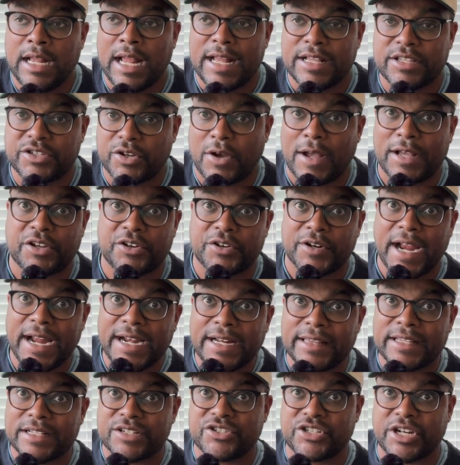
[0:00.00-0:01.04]
And so I
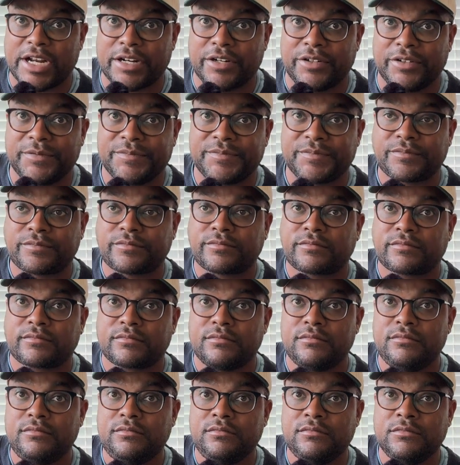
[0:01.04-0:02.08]
created this channel
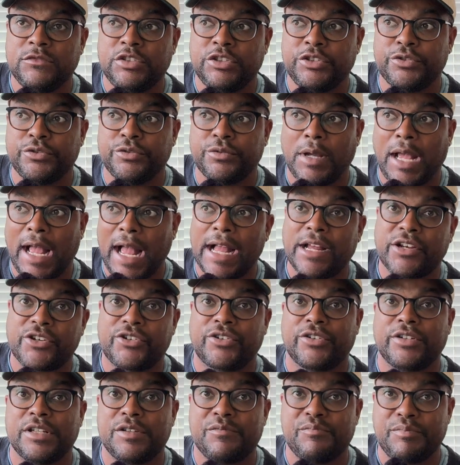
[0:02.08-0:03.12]
to
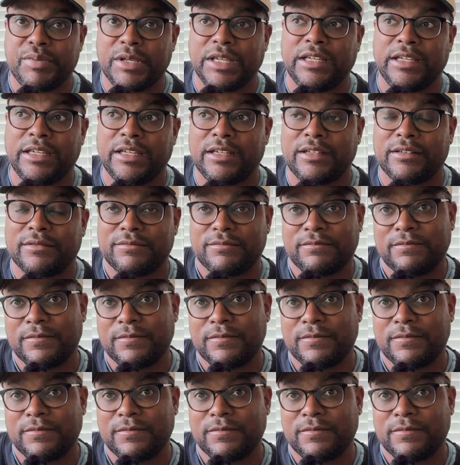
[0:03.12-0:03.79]
actually be